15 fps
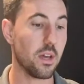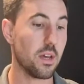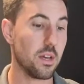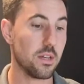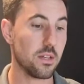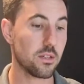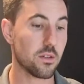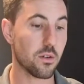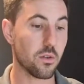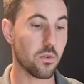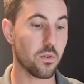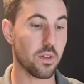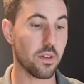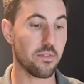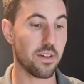So
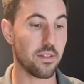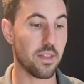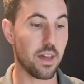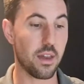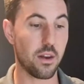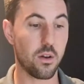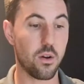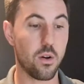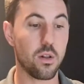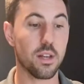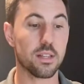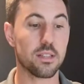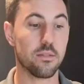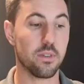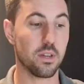they found that all
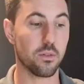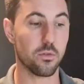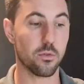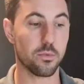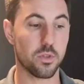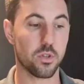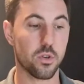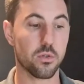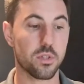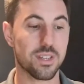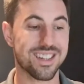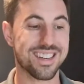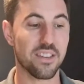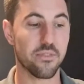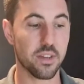activity groups showed
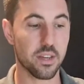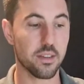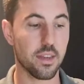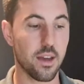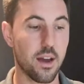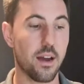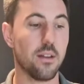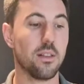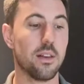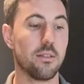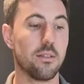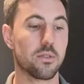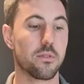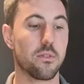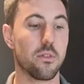significantly higher
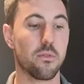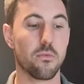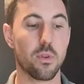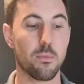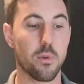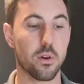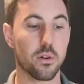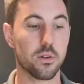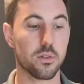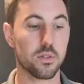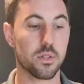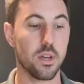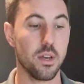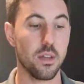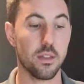levels of the three
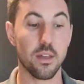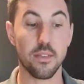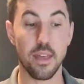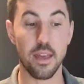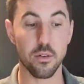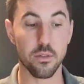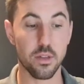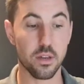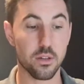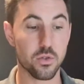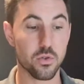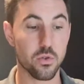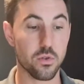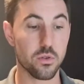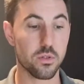markers than the healthy
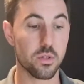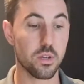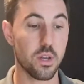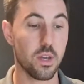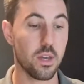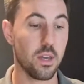controls.